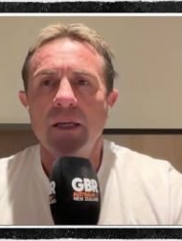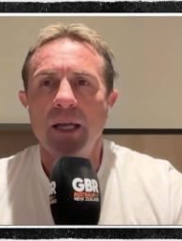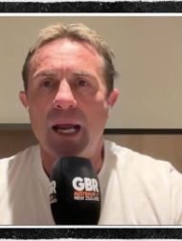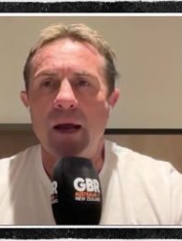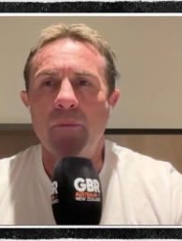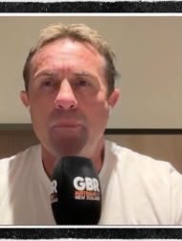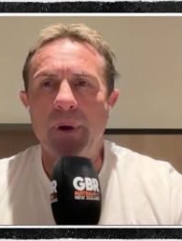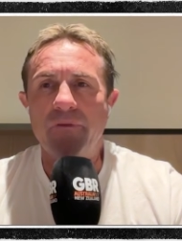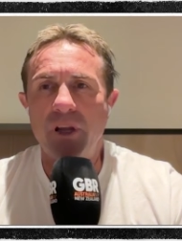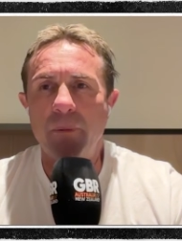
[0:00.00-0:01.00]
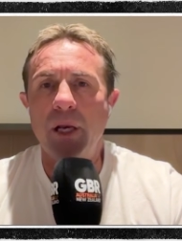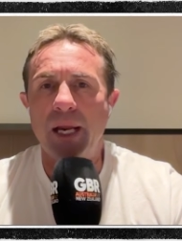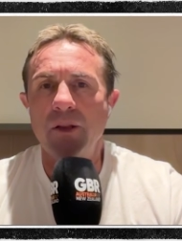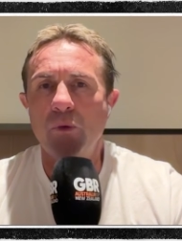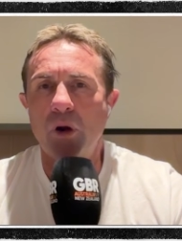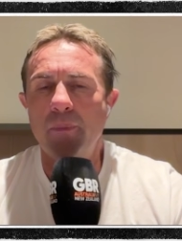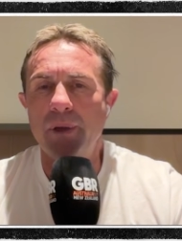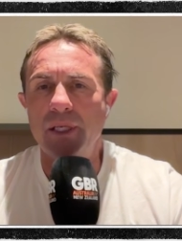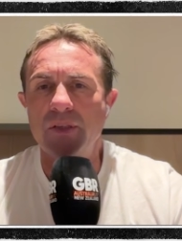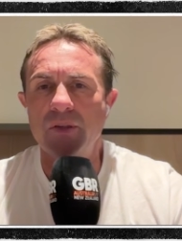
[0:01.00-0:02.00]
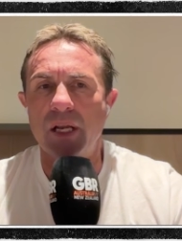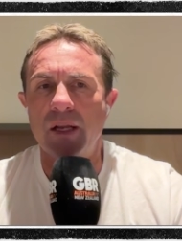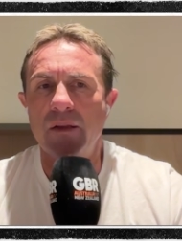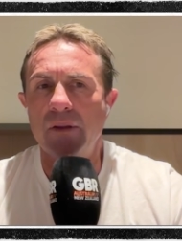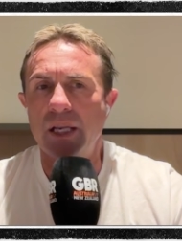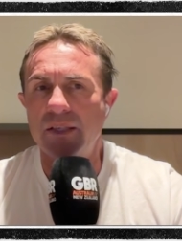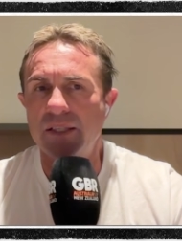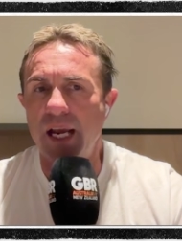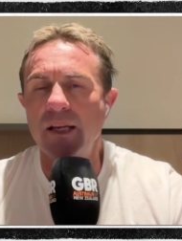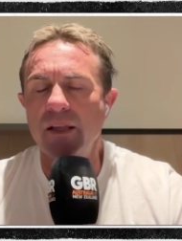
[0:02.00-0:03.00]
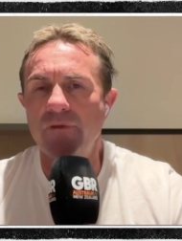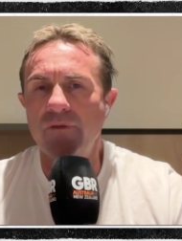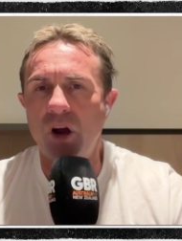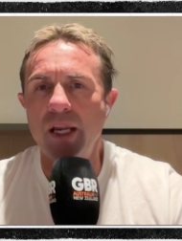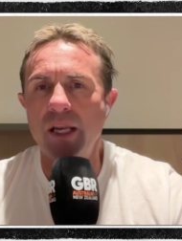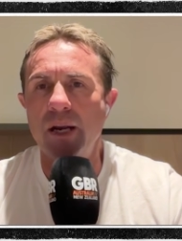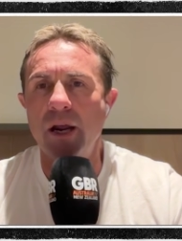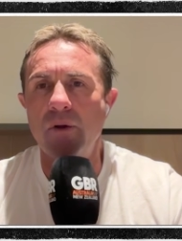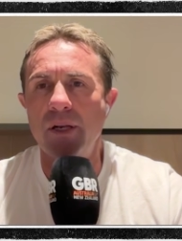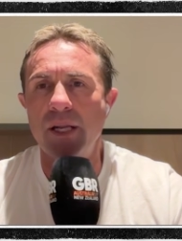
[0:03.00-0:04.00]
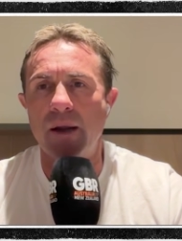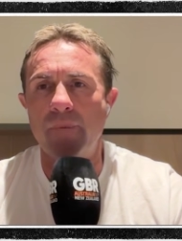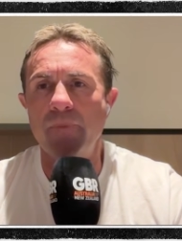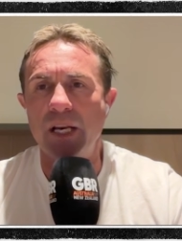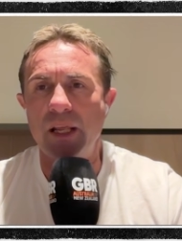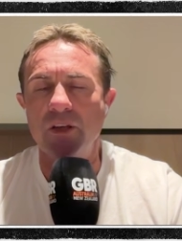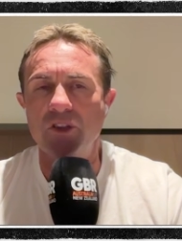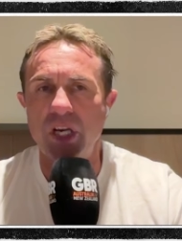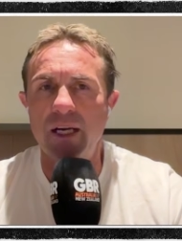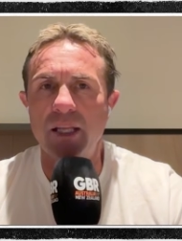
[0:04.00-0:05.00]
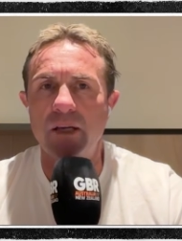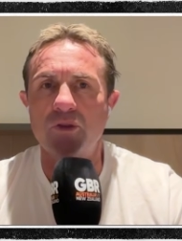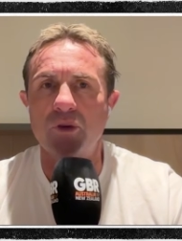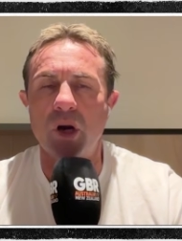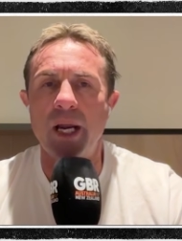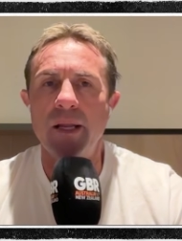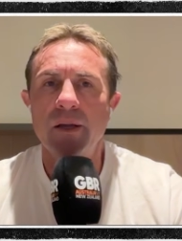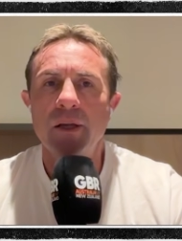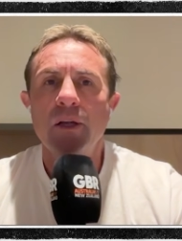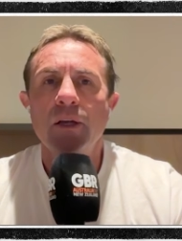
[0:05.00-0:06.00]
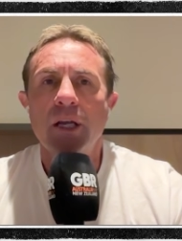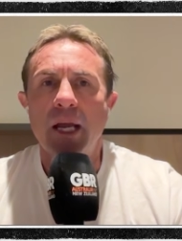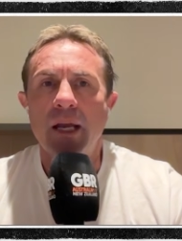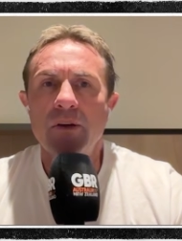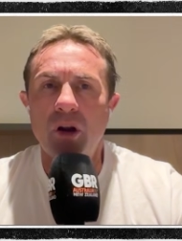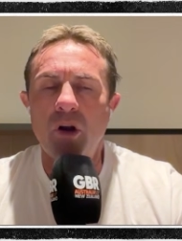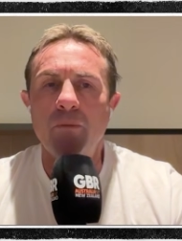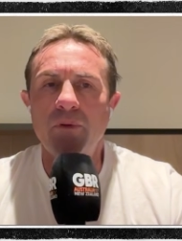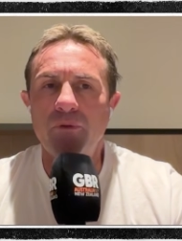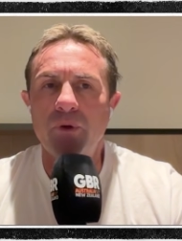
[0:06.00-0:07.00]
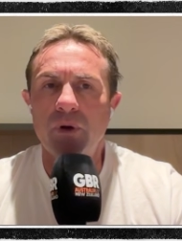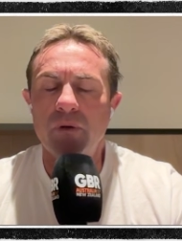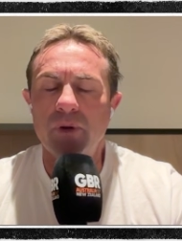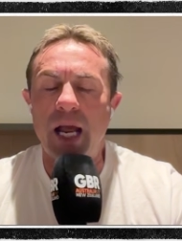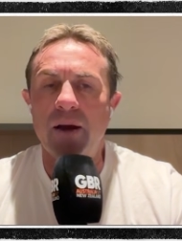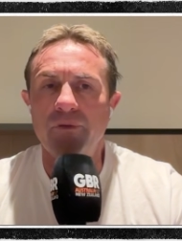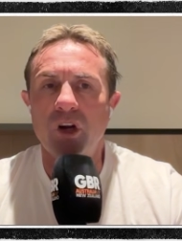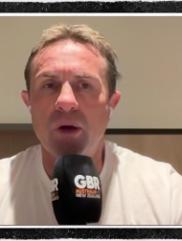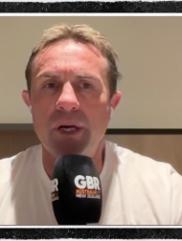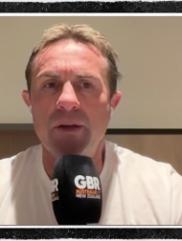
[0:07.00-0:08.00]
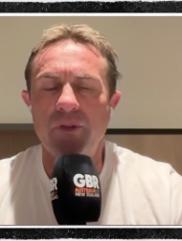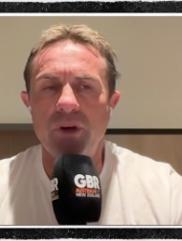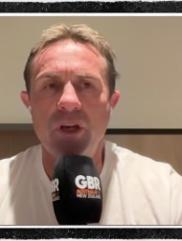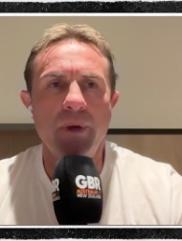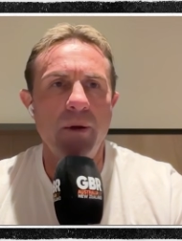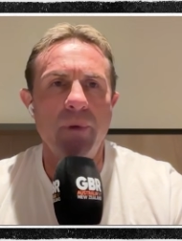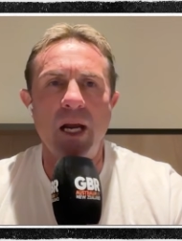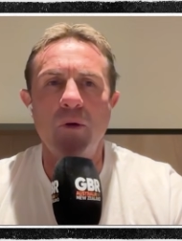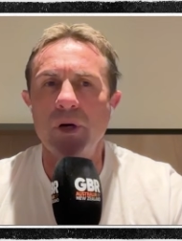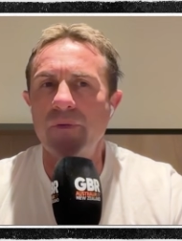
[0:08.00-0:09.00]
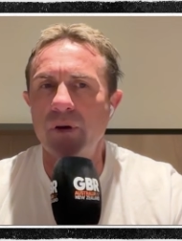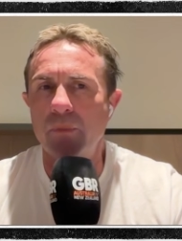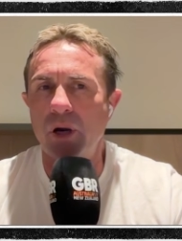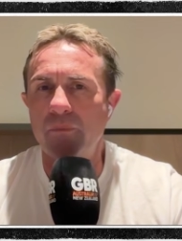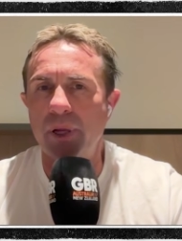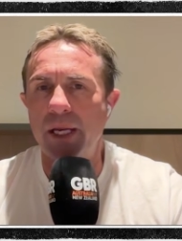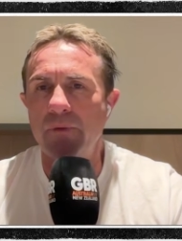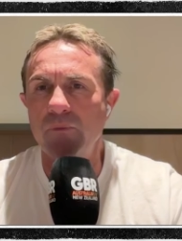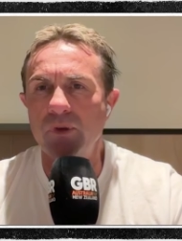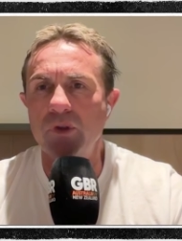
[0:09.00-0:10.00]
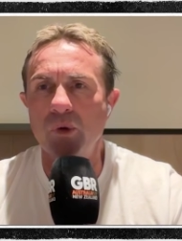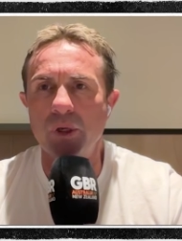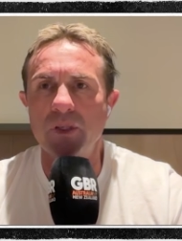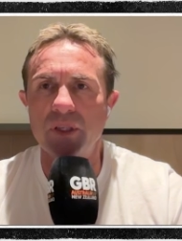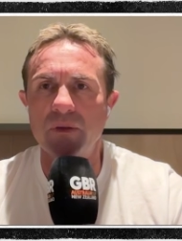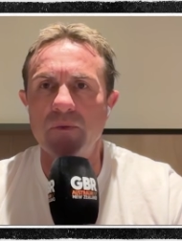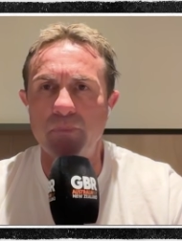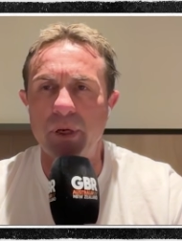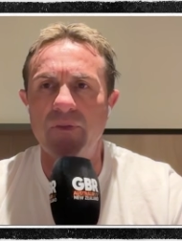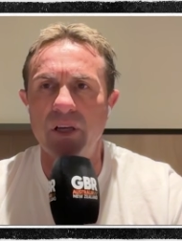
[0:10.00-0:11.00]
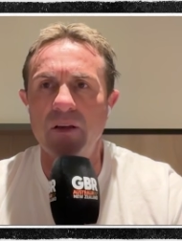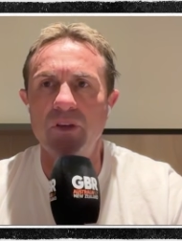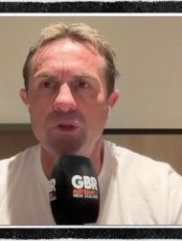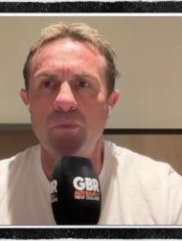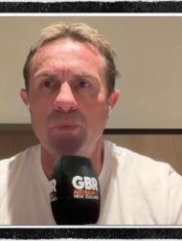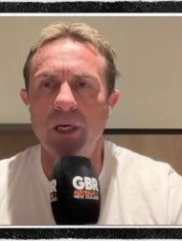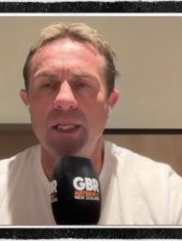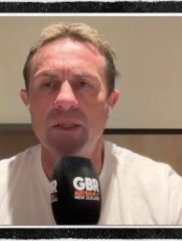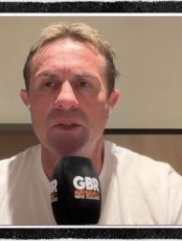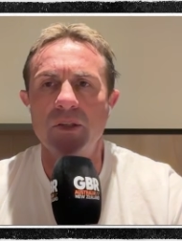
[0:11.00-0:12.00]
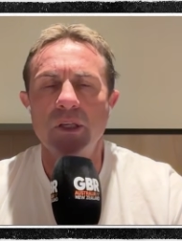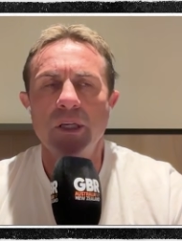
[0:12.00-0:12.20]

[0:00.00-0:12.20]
But fair play to the Wallabies, they stuck in the fight, and they jagged that try not long before half time, around the 30-minute mark, whatever it might have been, with Jorgensen, bit of individual brilliance.